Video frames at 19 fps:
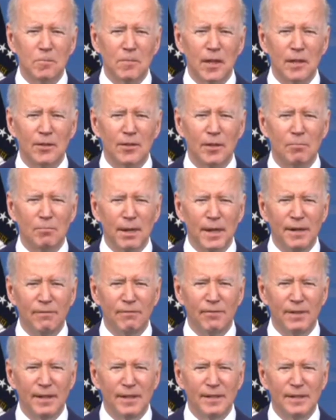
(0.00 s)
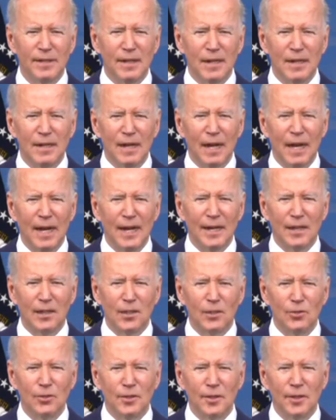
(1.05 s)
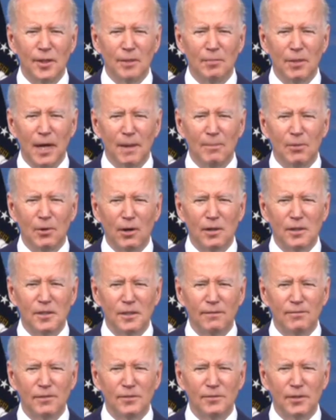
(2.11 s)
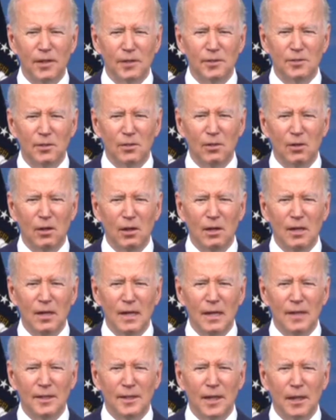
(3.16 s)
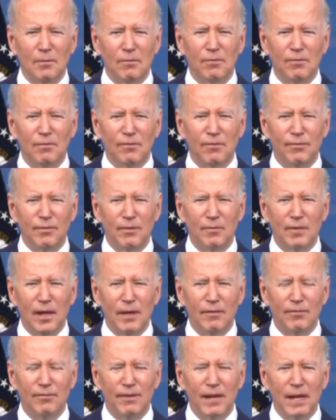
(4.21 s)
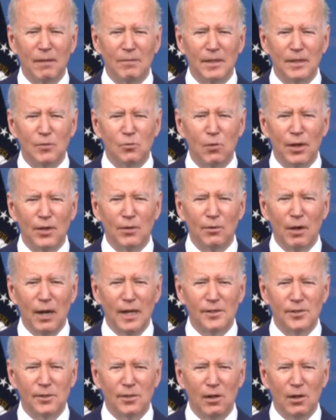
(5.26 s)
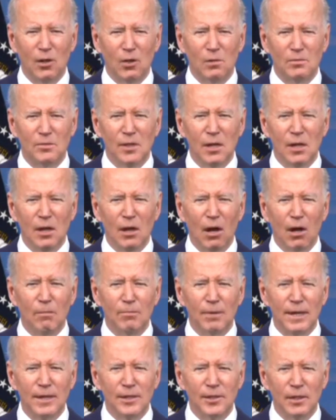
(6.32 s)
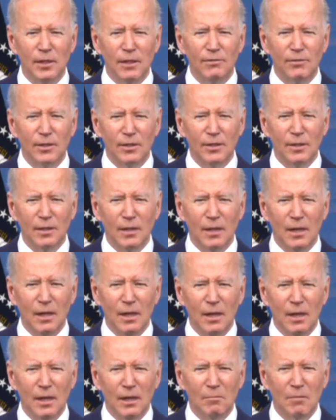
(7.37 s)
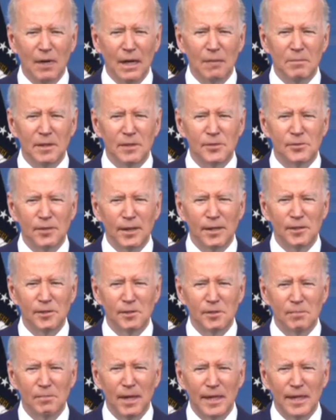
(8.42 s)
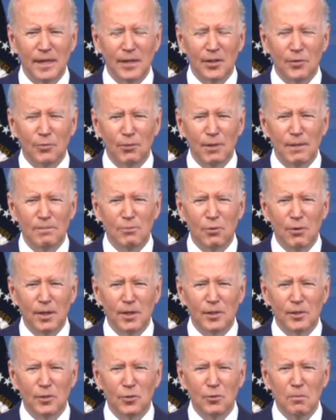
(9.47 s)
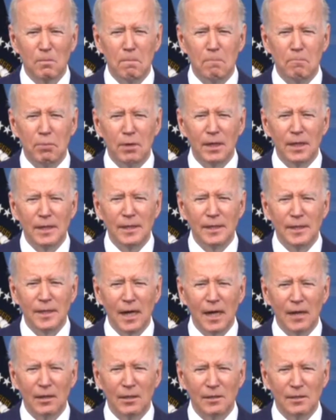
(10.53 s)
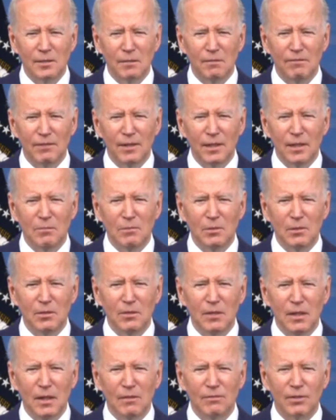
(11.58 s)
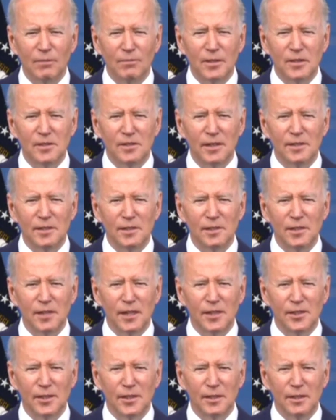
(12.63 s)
the benefit I included in the bipartisan infrastructure law to help families weatherize their homes are being delivered. My administration is making $3.2 billion available from this legislation